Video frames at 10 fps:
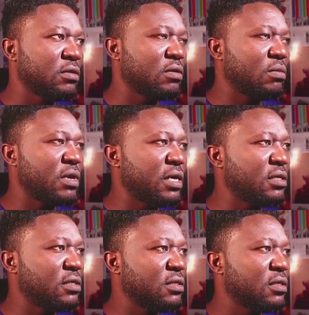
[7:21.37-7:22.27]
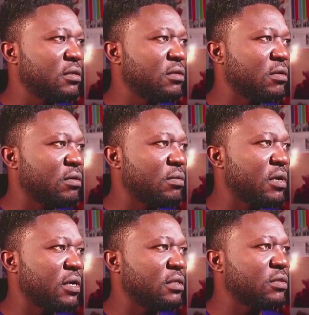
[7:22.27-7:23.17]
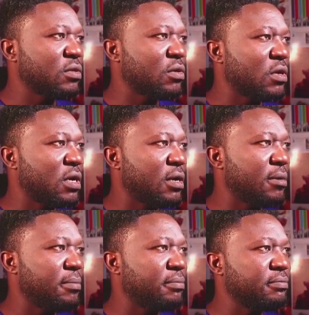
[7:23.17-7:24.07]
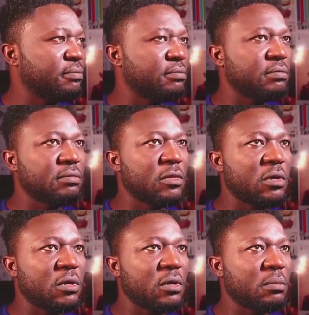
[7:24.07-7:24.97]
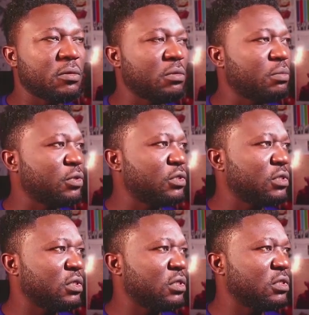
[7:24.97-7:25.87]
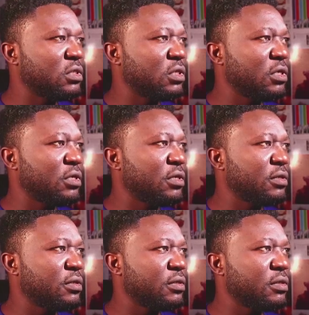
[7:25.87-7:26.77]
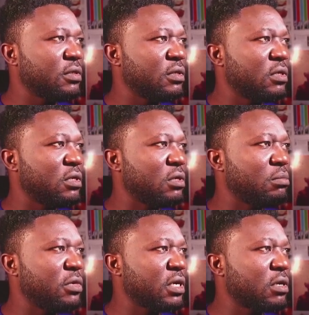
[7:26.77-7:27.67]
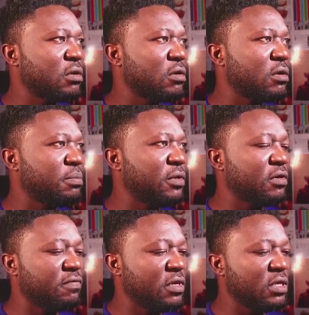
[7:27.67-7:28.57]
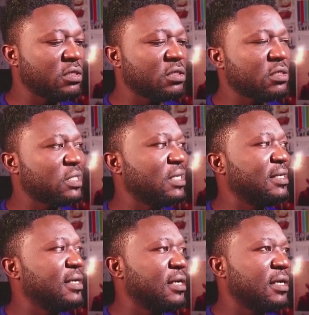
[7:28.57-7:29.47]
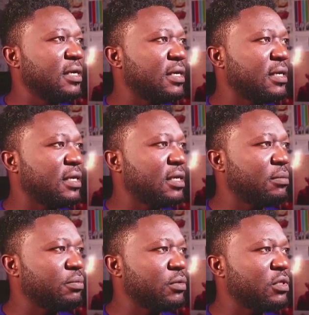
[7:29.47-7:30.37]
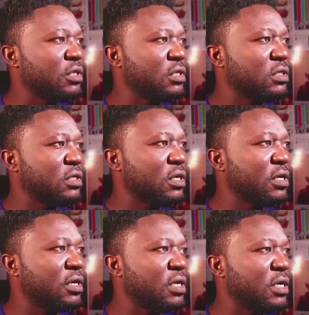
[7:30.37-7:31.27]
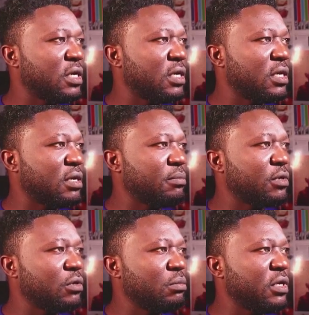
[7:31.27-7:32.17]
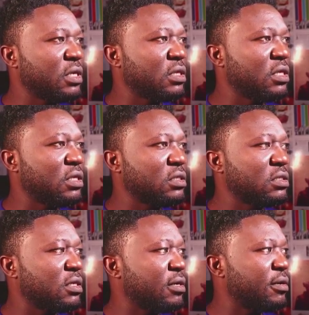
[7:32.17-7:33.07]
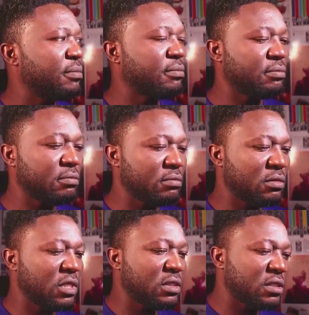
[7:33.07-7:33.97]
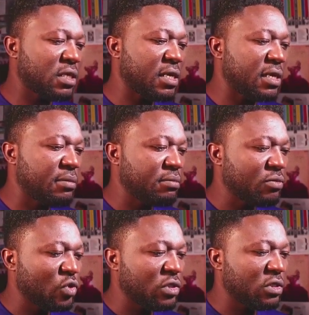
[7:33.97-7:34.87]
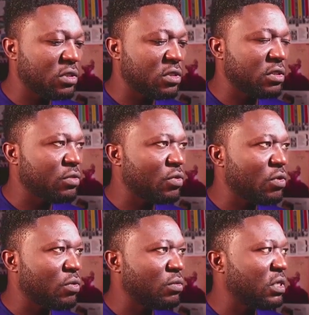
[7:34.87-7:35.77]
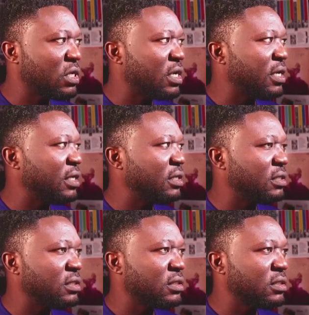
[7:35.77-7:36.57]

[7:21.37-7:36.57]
All right. All right. So I'll position this here, and I'll make a copy of this. Again, I'll put this here, and I'm gonna make this the time, which is 09.00